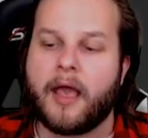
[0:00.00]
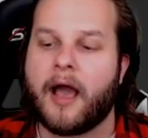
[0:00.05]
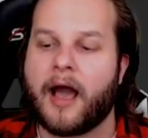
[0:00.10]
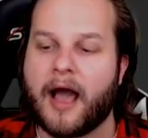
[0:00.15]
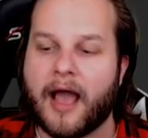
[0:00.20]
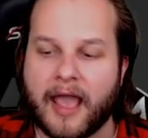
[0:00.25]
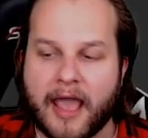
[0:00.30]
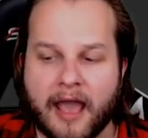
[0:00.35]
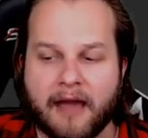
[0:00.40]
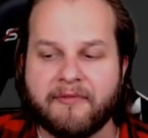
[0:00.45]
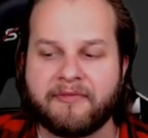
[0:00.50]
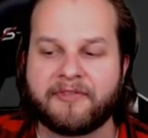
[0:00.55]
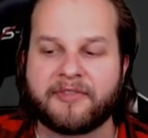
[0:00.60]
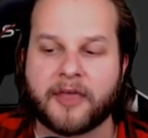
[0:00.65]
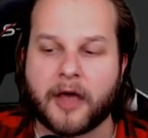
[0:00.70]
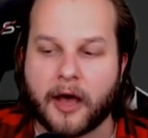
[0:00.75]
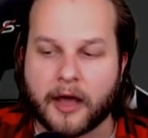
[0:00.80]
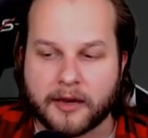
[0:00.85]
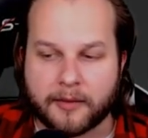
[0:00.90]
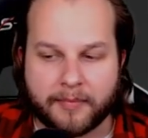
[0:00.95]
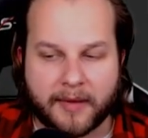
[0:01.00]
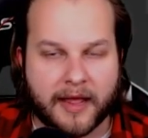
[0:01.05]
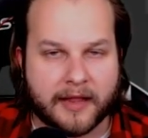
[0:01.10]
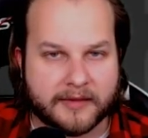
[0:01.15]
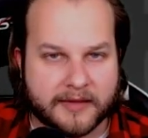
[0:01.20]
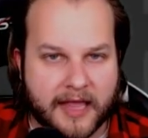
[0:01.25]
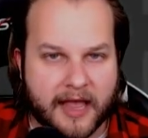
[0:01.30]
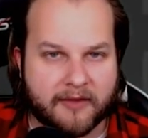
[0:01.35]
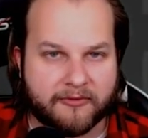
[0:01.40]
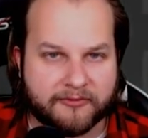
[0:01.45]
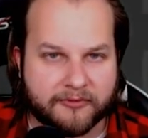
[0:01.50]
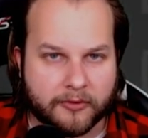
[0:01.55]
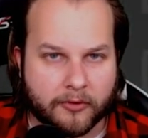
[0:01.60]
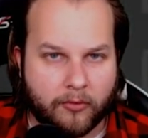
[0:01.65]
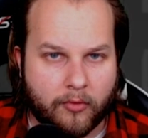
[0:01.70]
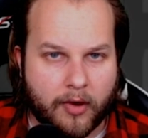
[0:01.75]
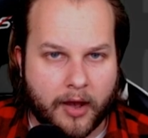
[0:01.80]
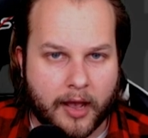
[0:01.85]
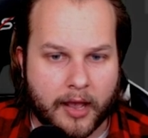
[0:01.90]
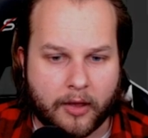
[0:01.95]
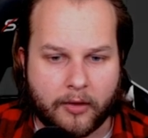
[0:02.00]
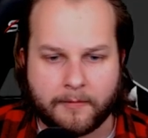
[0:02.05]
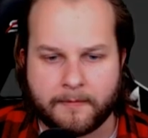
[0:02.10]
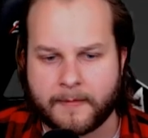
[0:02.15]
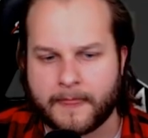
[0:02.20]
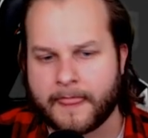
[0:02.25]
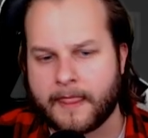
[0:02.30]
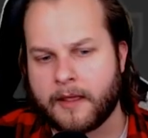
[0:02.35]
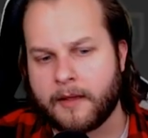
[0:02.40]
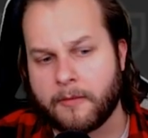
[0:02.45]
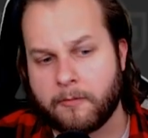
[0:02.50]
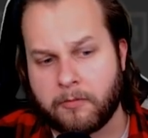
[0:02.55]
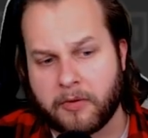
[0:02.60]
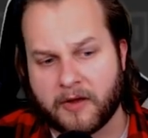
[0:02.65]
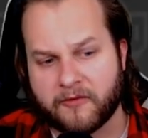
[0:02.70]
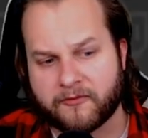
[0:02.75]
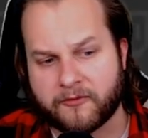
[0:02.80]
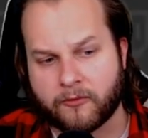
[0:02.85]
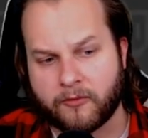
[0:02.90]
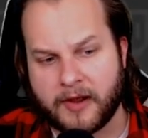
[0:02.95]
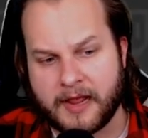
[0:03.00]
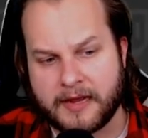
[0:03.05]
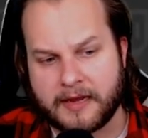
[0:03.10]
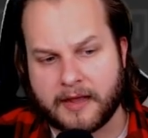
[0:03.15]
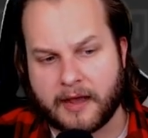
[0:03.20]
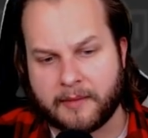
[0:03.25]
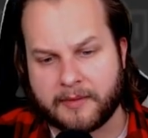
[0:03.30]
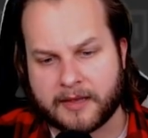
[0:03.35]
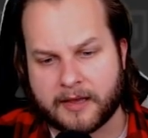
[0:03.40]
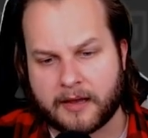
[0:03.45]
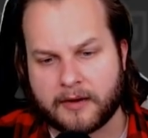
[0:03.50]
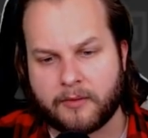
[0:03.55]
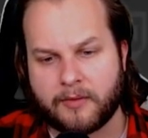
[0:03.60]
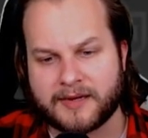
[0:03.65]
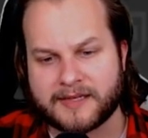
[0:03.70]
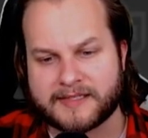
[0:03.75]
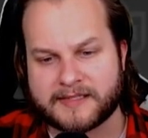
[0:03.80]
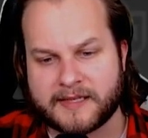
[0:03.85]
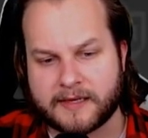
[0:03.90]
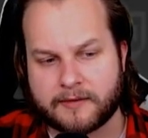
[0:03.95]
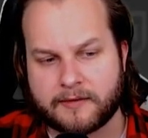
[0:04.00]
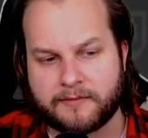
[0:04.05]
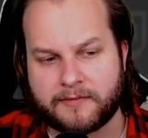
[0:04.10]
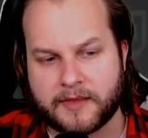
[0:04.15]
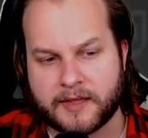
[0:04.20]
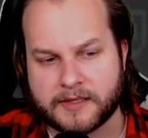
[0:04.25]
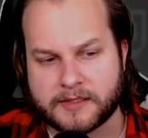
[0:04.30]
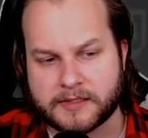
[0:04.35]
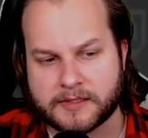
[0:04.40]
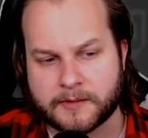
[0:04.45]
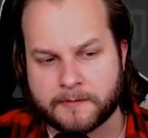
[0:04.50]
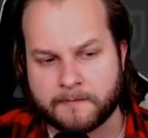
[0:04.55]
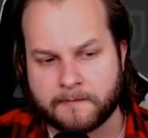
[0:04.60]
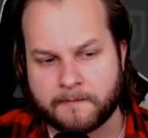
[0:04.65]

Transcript: I have thought about that for a while, but for right now, I kind of want to stick with this.